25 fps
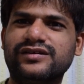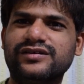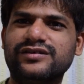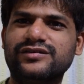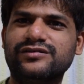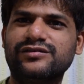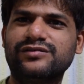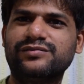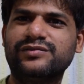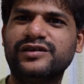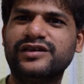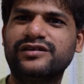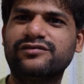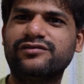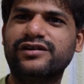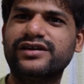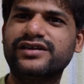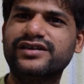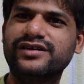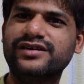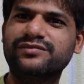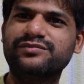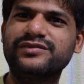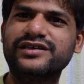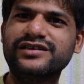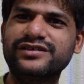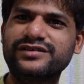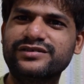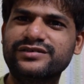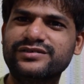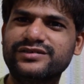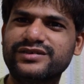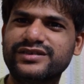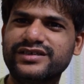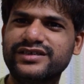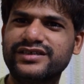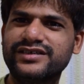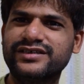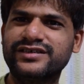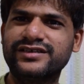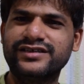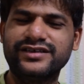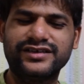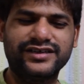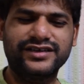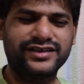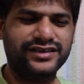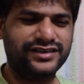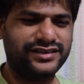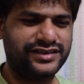you will be quite amazed to see
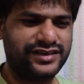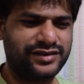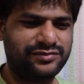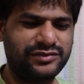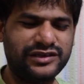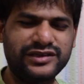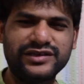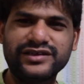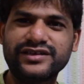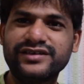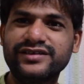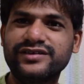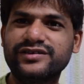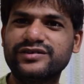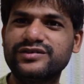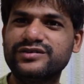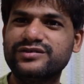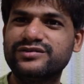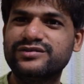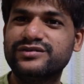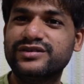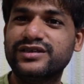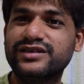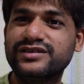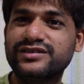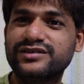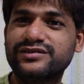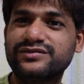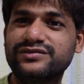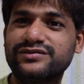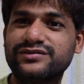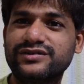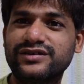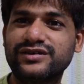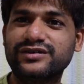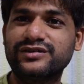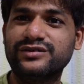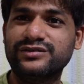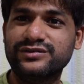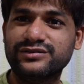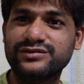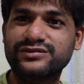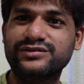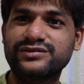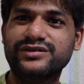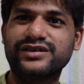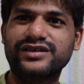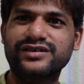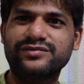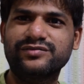the abundant usage of GOTO
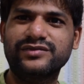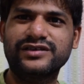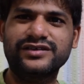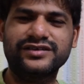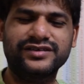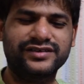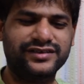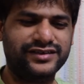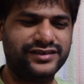statements.